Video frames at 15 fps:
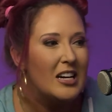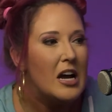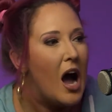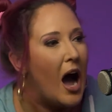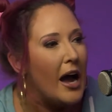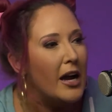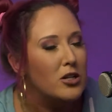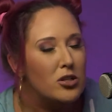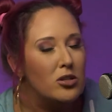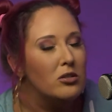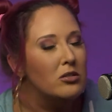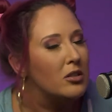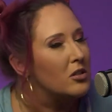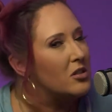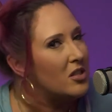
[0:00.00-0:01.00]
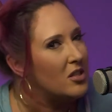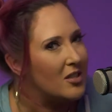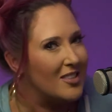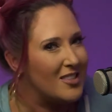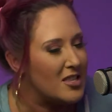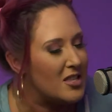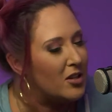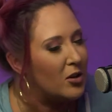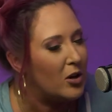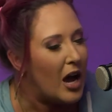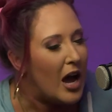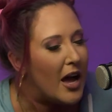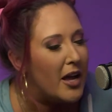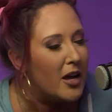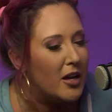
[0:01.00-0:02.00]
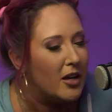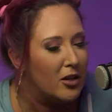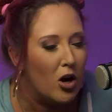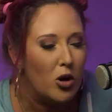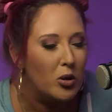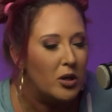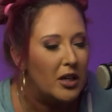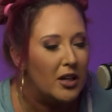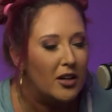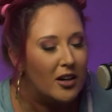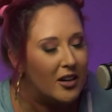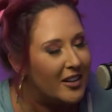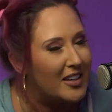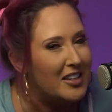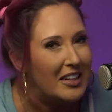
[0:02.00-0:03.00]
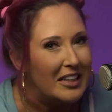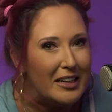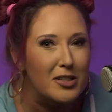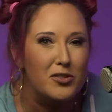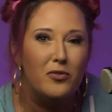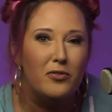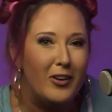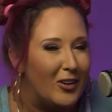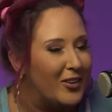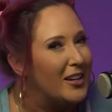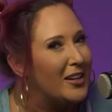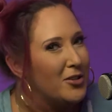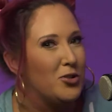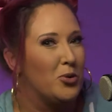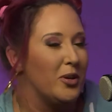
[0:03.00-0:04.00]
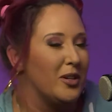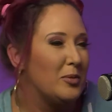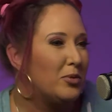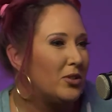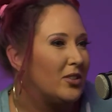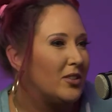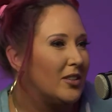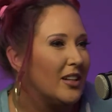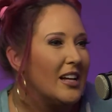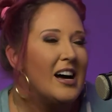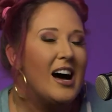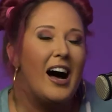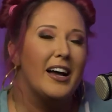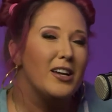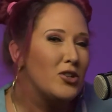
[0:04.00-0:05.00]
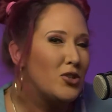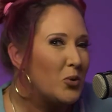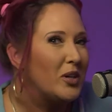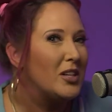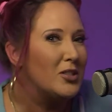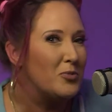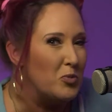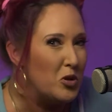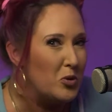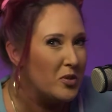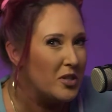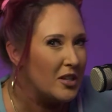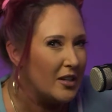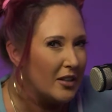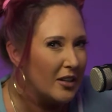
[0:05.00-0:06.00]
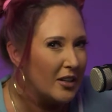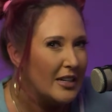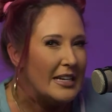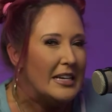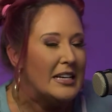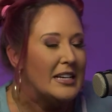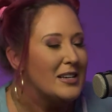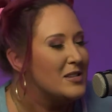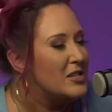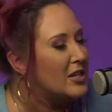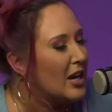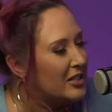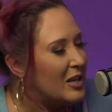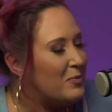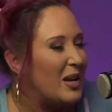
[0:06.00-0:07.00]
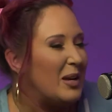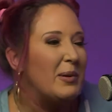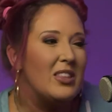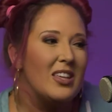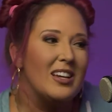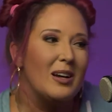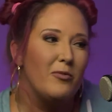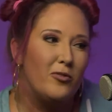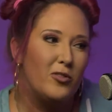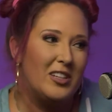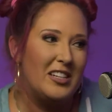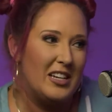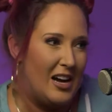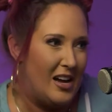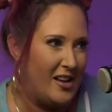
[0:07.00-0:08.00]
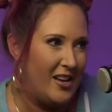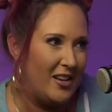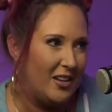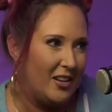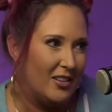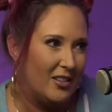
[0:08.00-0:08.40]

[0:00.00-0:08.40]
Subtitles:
I do. There's this guy, Cody, on it. He's very enjoyable. I enjoy his music. Doesn't make me think I'm fully dying.